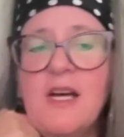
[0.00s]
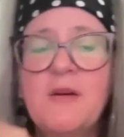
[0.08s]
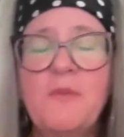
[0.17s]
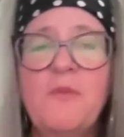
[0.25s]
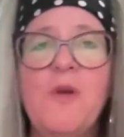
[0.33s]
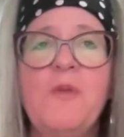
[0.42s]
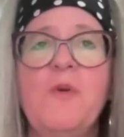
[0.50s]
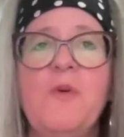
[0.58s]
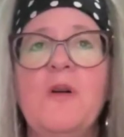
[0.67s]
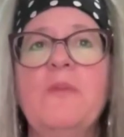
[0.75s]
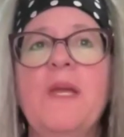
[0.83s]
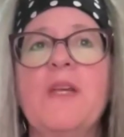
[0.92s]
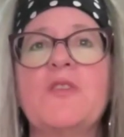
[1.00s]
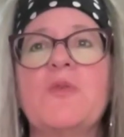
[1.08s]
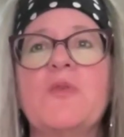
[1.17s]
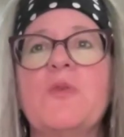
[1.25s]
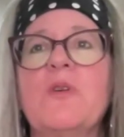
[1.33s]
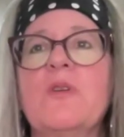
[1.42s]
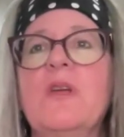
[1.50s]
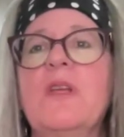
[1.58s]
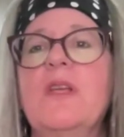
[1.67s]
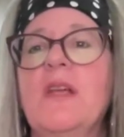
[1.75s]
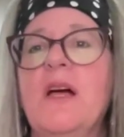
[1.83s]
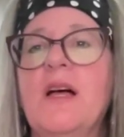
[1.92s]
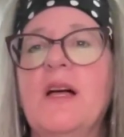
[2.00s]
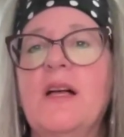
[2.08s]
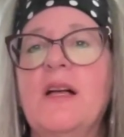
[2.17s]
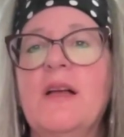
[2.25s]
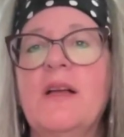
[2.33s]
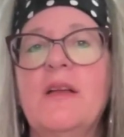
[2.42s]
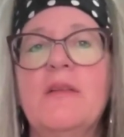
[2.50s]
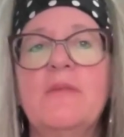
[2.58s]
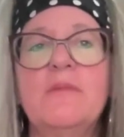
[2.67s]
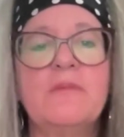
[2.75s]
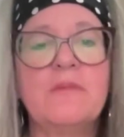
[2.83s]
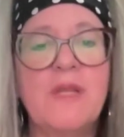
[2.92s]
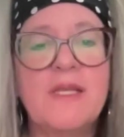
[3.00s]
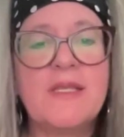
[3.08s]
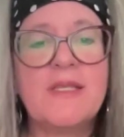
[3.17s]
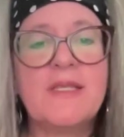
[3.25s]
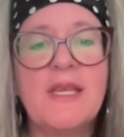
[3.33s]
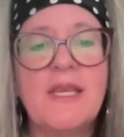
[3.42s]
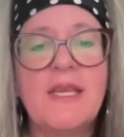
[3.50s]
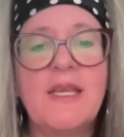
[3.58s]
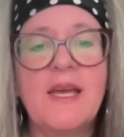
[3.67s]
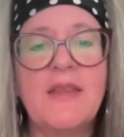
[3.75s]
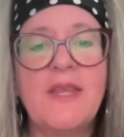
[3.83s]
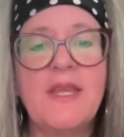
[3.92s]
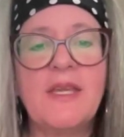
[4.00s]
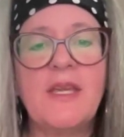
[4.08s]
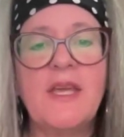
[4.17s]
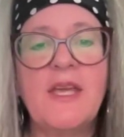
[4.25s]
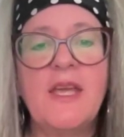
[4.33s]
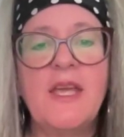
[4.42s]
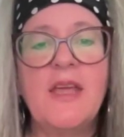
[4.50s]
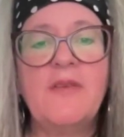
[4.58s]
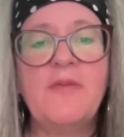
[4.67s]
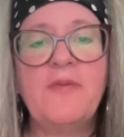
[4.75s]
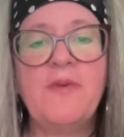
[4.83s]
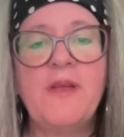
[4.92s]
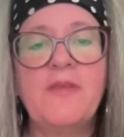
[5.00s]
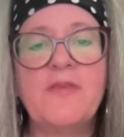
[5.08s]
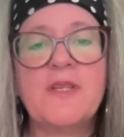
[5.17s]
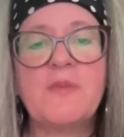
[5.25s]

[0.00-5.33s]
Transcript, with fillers: Um, we will make sure. Um, let's see. I think if if